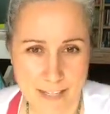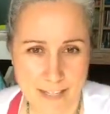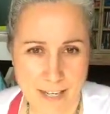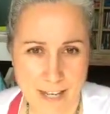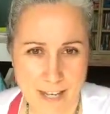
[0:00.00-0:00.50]

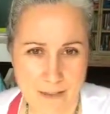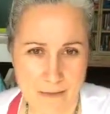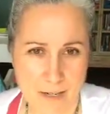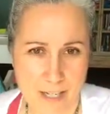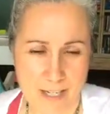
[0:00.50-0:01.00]

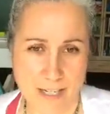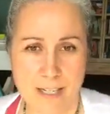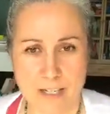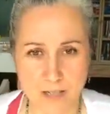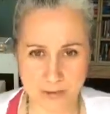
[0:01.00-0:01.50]

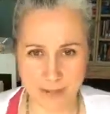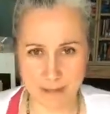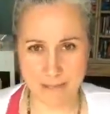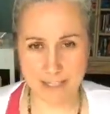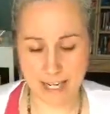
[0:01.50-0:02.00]
Kathryn, you are
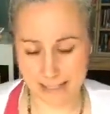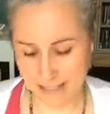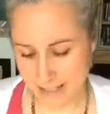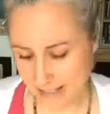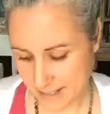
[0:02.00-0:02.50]
up
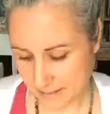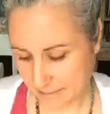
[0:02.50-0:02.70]
next.